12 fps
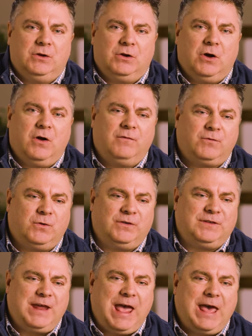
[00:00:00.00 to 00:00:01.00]
of
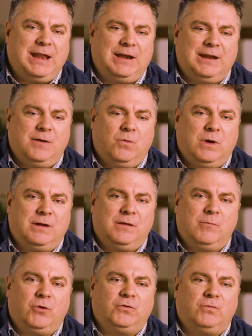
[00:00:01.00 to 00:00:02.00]
Christianity, one of
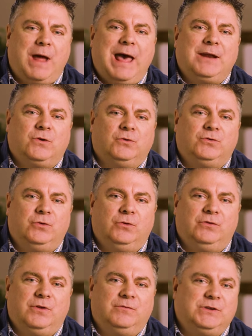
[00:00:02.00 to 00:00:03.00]
the most radical
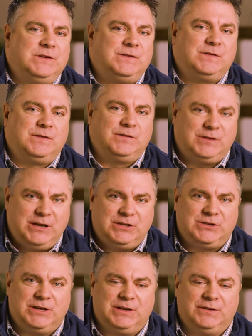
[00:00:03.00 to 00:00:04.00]
truths of Jesus's
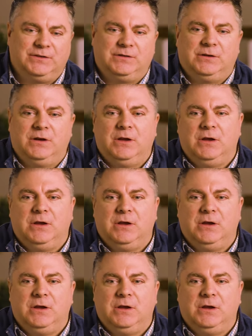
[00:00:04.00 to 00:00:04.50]
teachings,